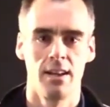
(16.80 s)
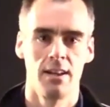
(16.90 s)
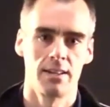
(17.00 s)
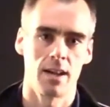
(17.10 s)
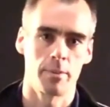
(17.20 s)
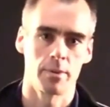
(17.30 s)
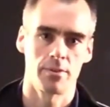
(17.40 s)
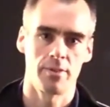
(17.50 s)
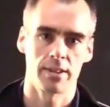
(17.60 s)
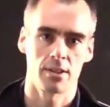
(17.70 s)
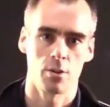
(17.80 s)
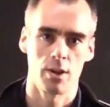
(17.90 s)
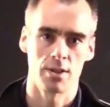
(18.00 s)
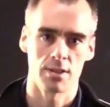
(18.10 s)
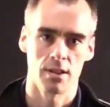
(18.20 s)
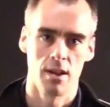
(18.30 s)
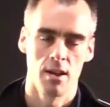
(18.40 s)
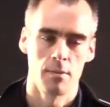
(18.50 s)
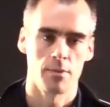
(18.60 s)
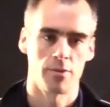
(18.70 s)
Doppler effect equation.
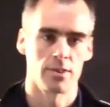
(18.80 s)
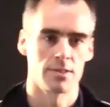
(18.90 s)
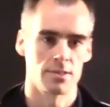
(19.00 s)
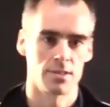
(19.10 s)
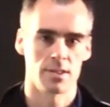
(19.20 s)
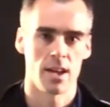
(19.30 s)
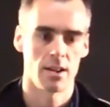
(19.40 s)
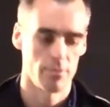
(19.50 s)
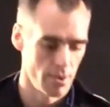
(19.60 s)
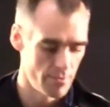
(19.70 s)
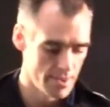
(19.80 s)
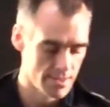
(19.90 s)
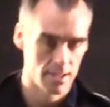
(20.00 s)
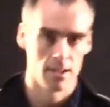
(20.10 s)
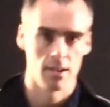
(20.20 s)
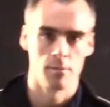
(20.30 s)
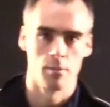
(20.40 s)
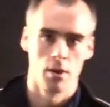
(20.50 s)
But first let's just kind of revisit um,